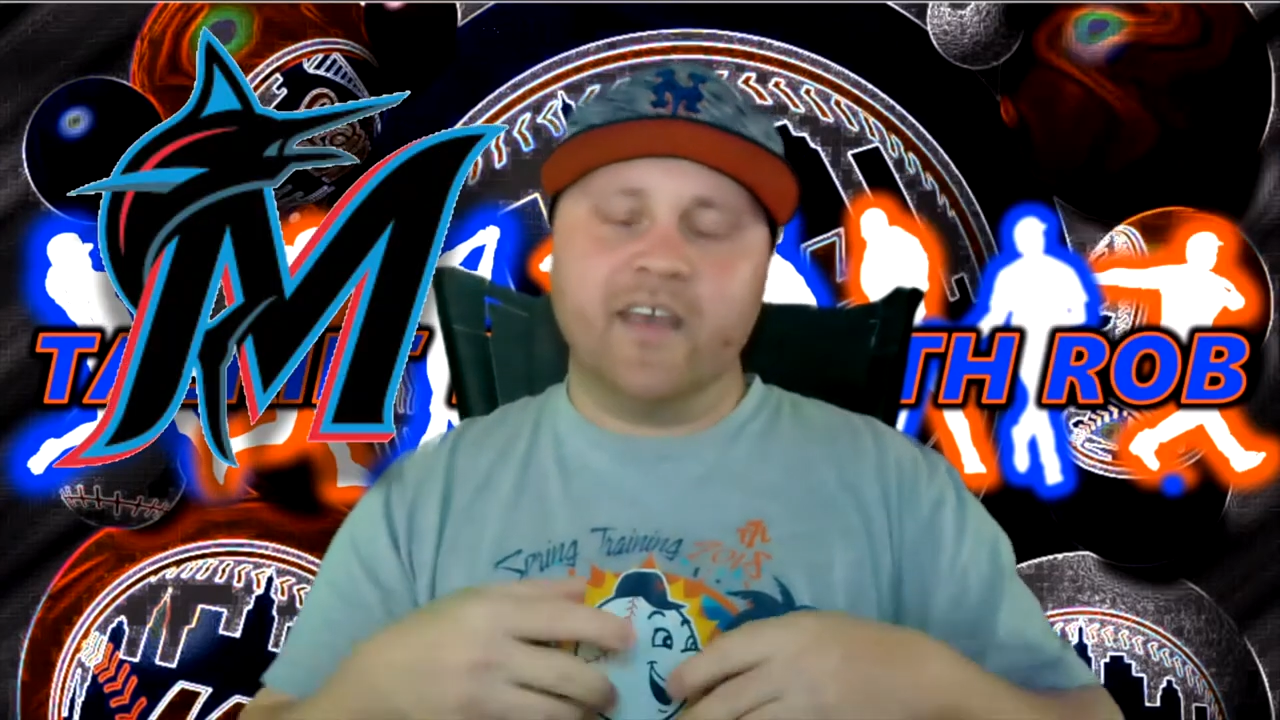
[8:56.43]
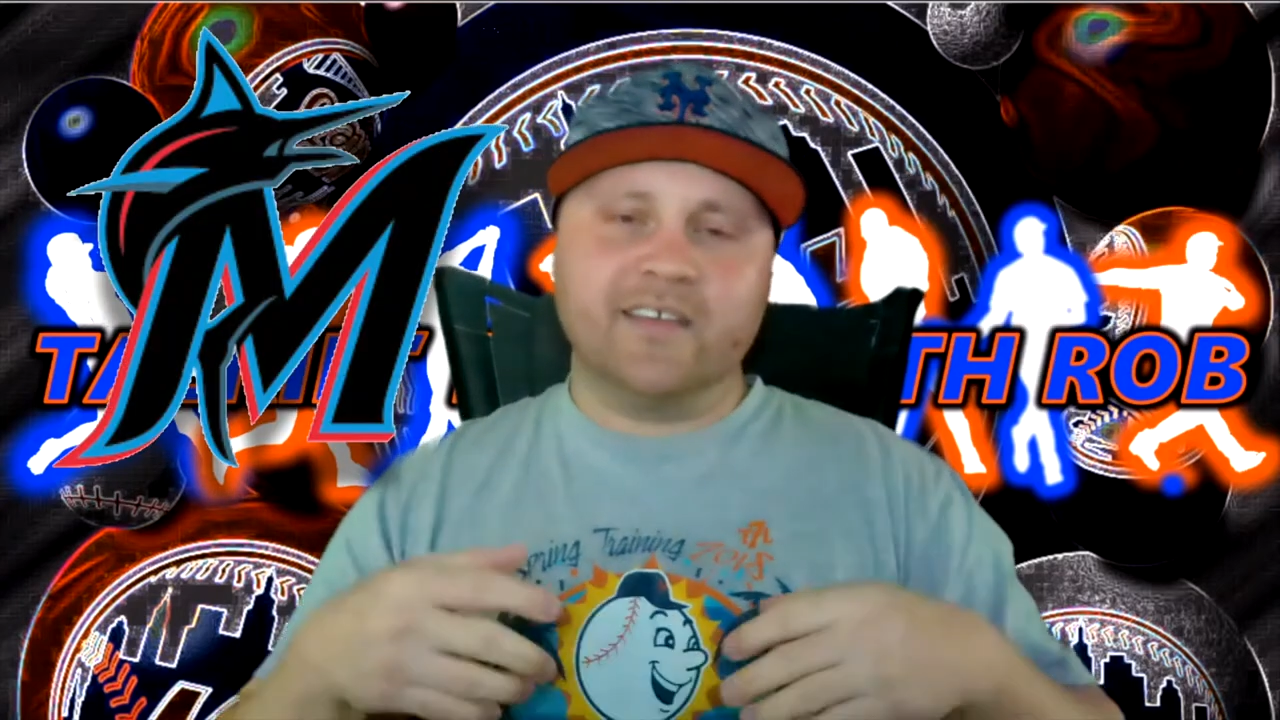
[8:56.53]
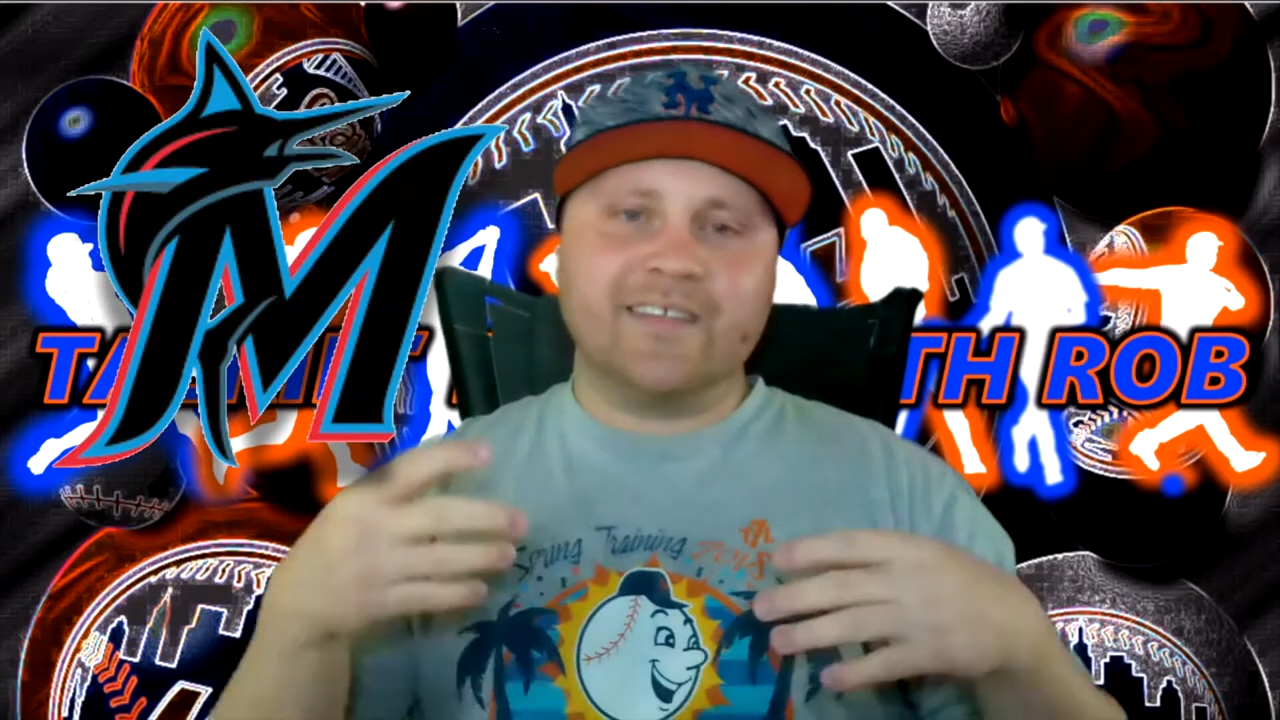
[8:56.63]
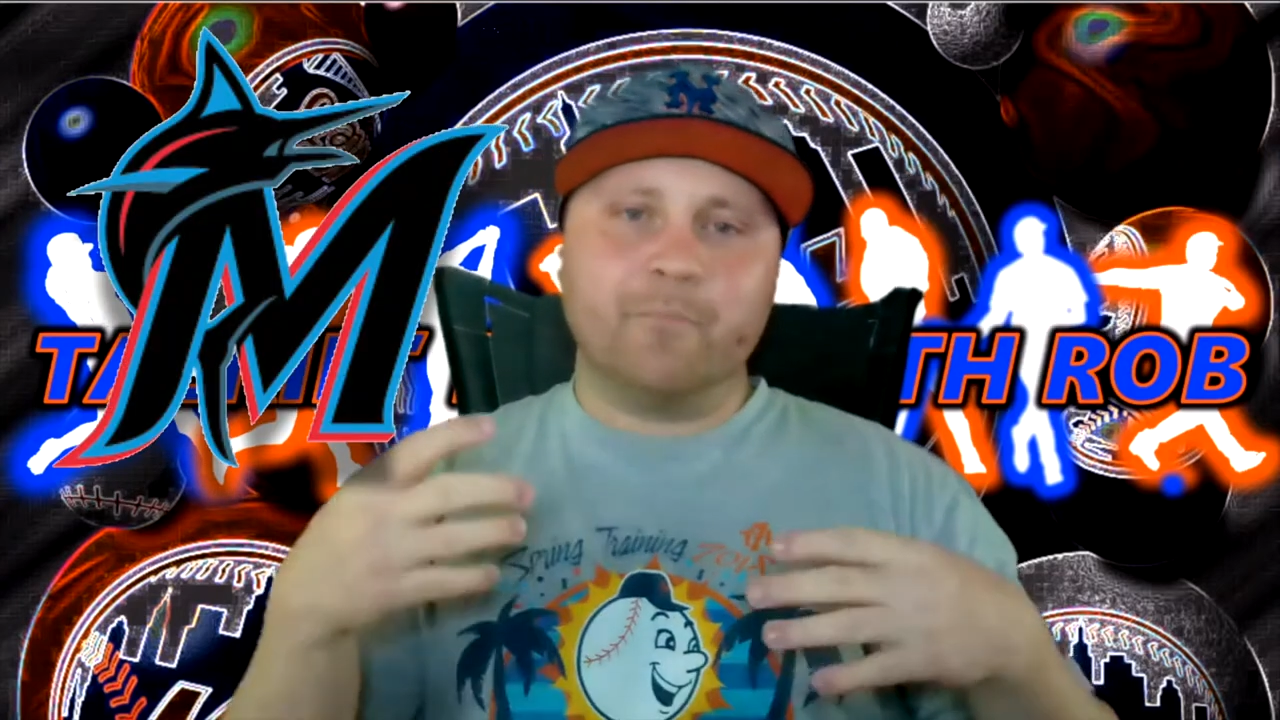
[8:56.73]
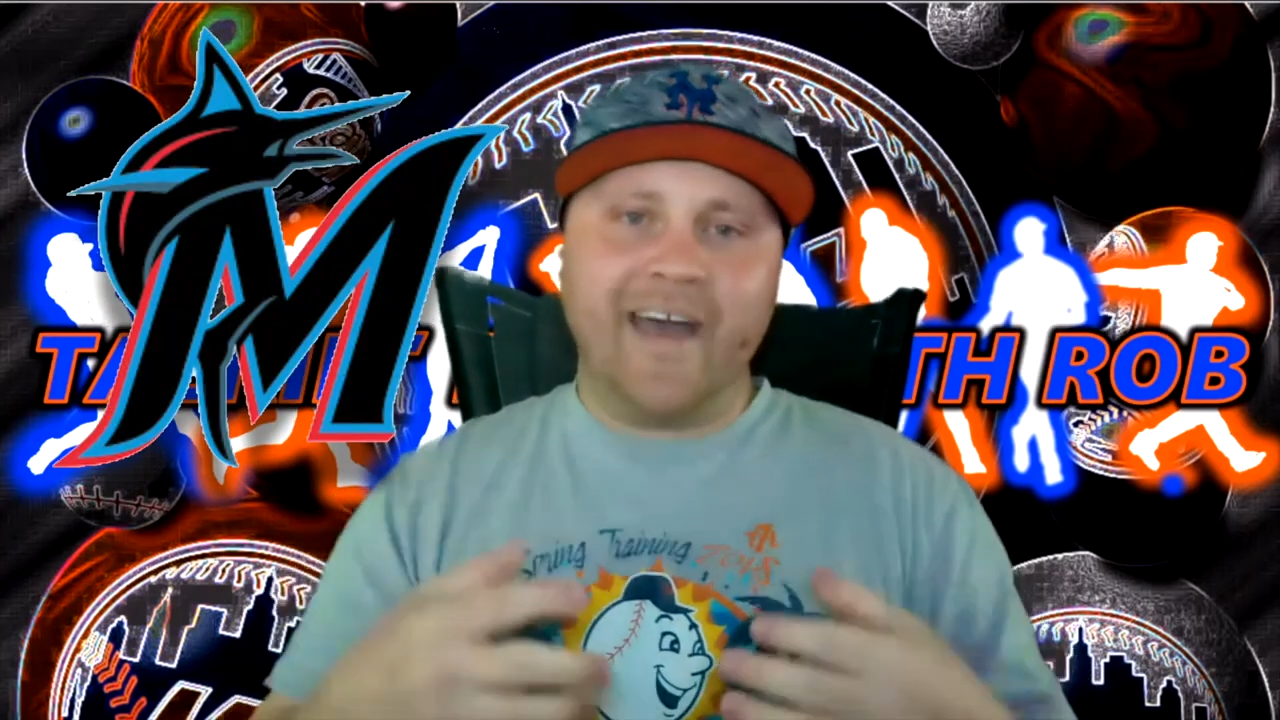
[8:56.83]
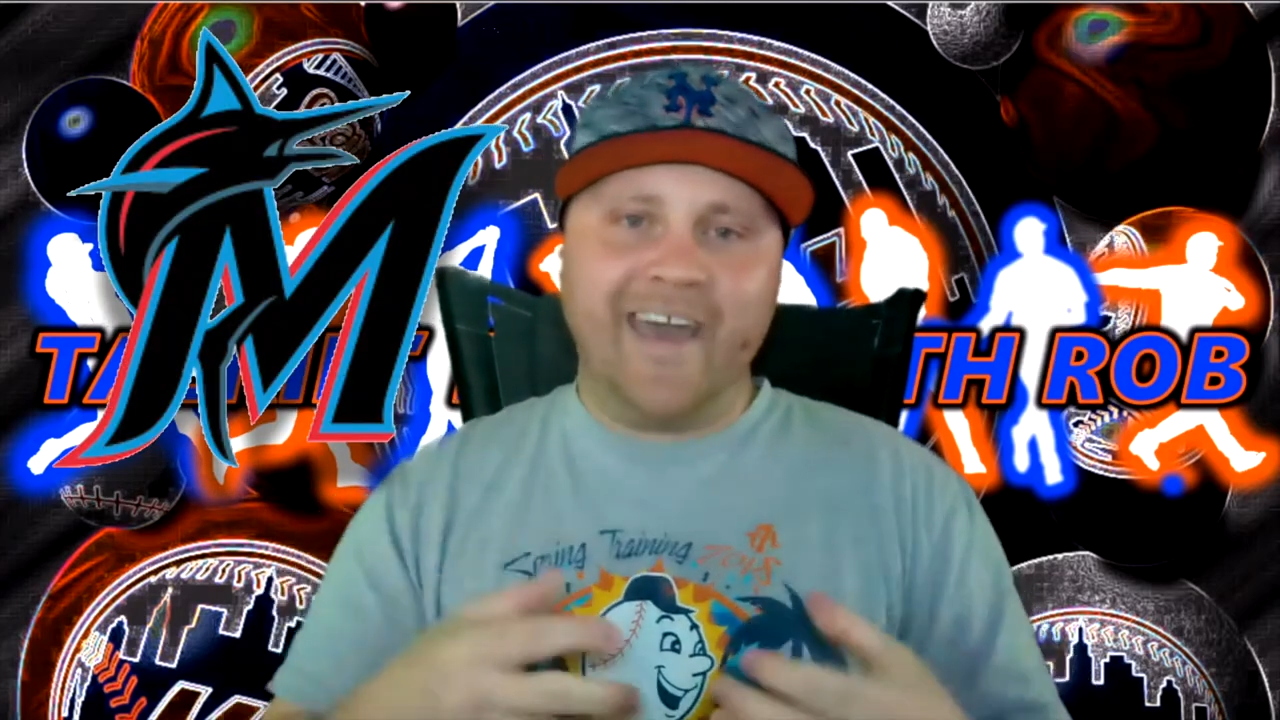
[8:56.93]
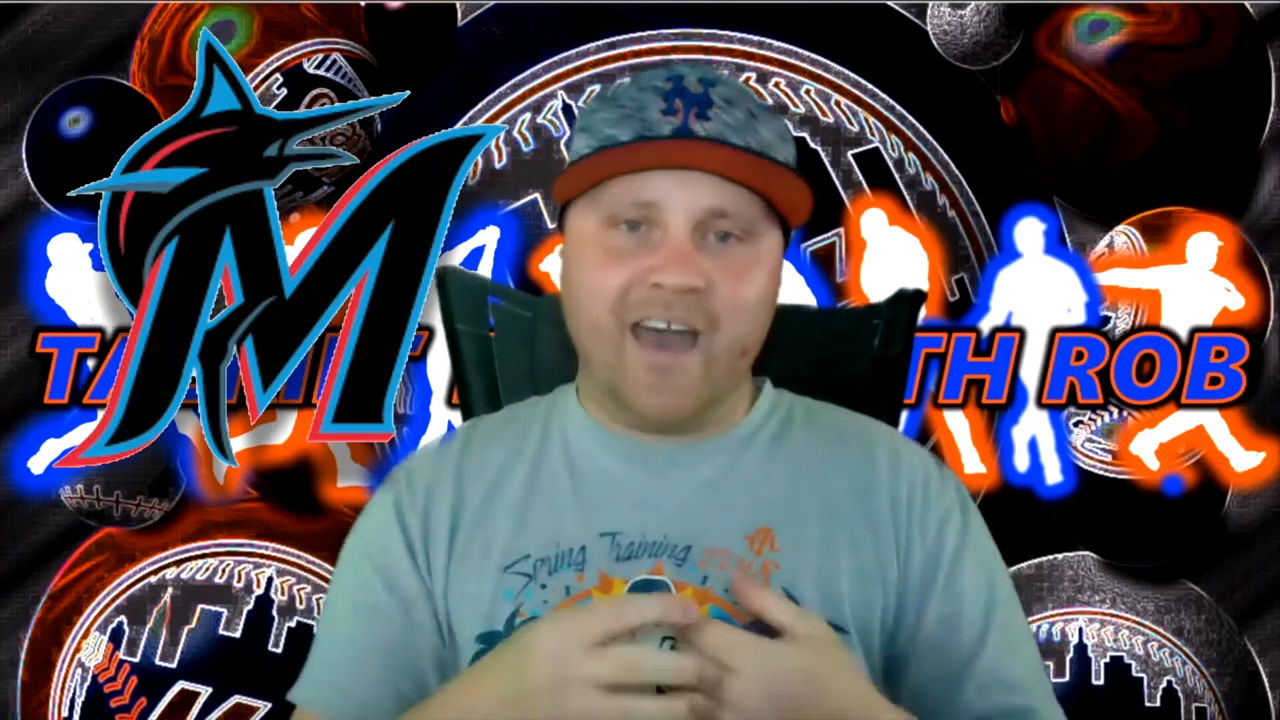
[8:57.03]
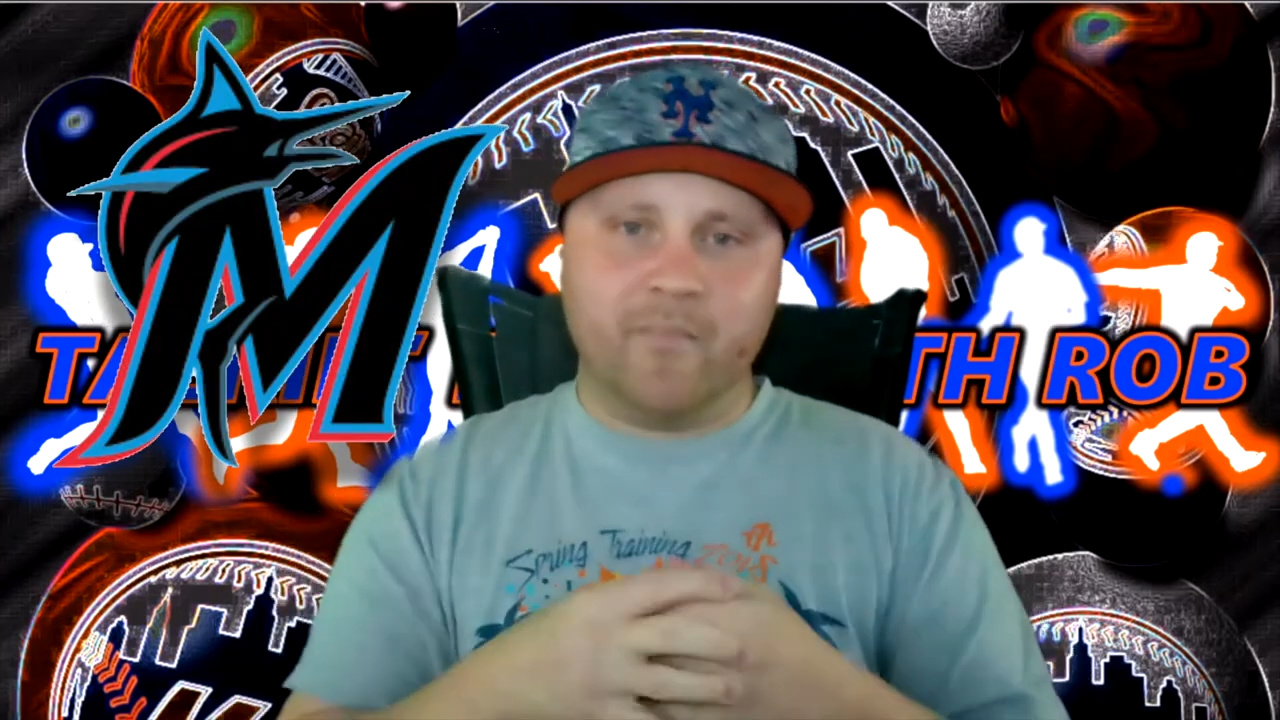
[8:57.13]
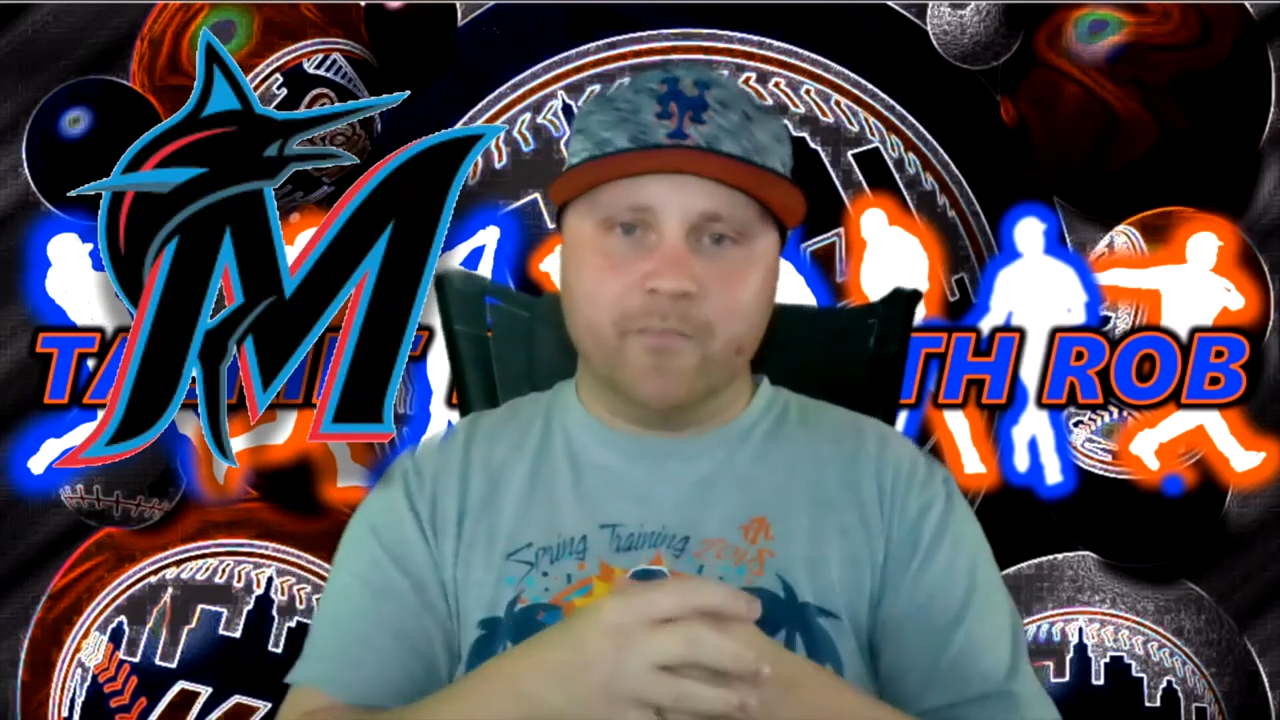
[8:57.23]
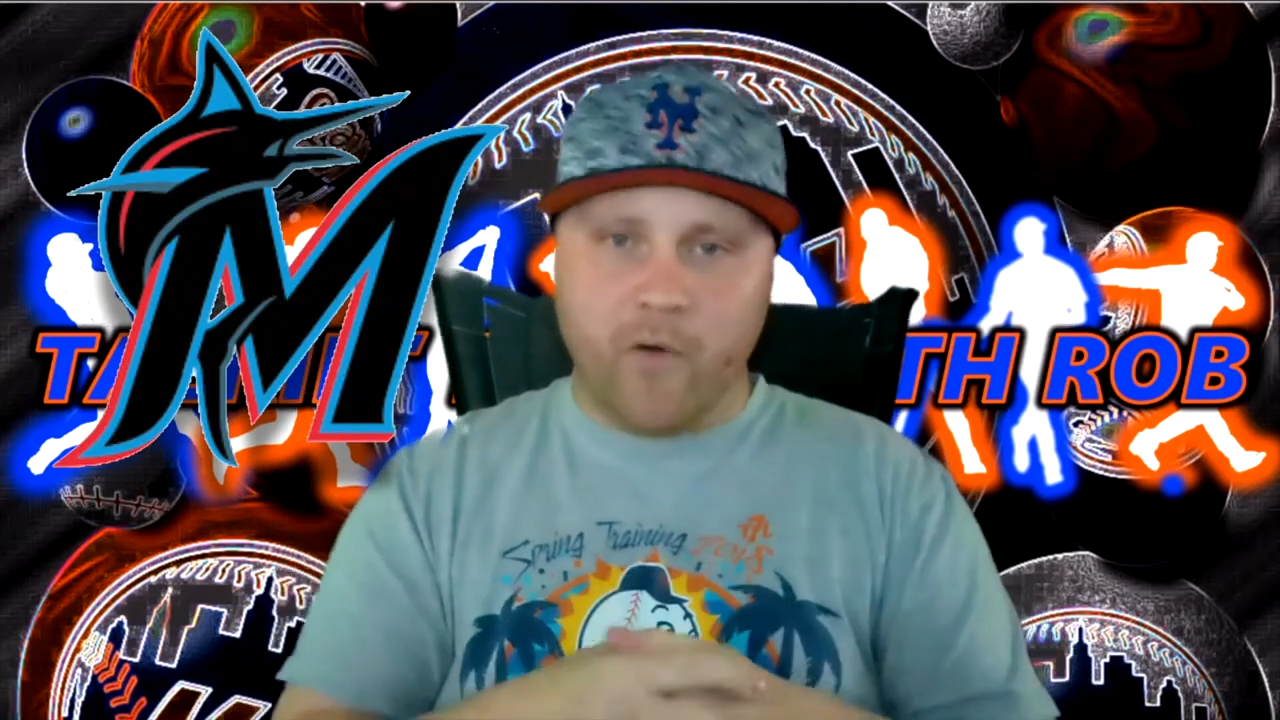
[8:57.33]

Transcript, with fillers: is the Miami